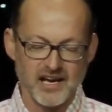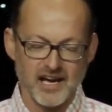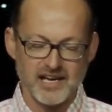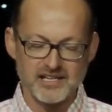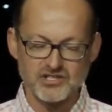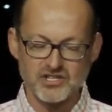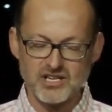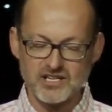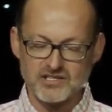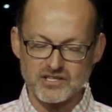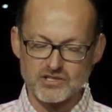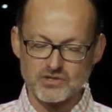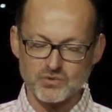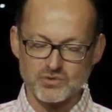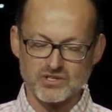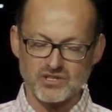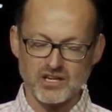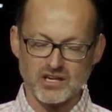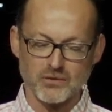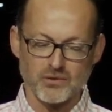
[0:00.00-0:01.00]
And Jesus
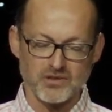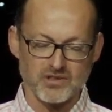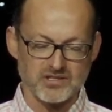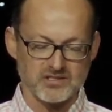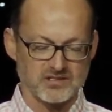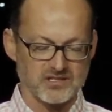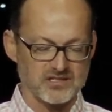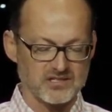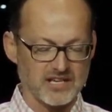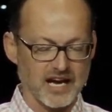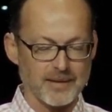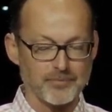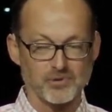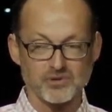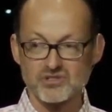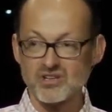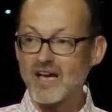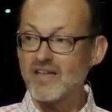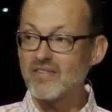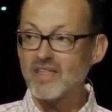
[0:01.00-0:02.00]
was there with his
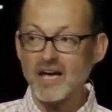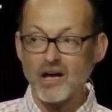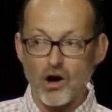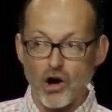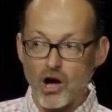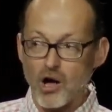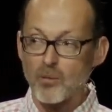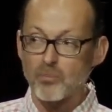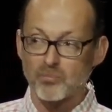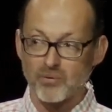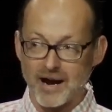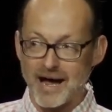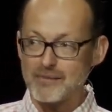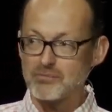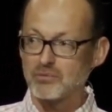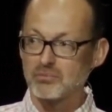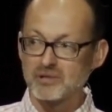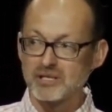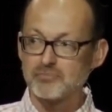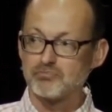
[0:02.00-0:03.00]
disciples, and they all
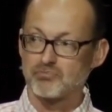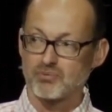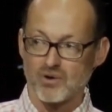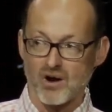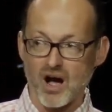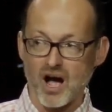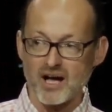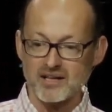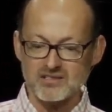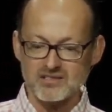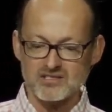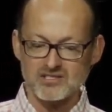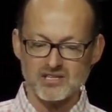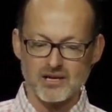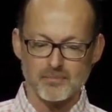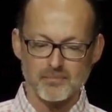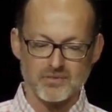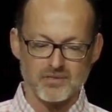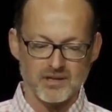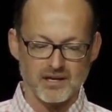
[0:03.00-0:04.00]
probably brought
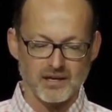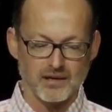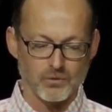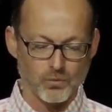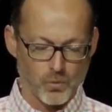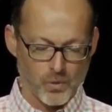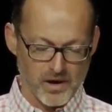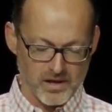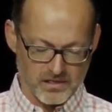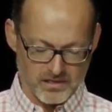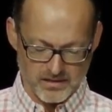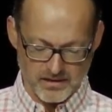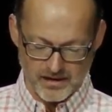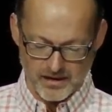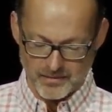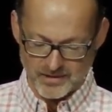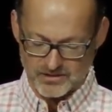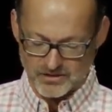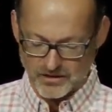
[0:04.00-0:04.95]
something with them.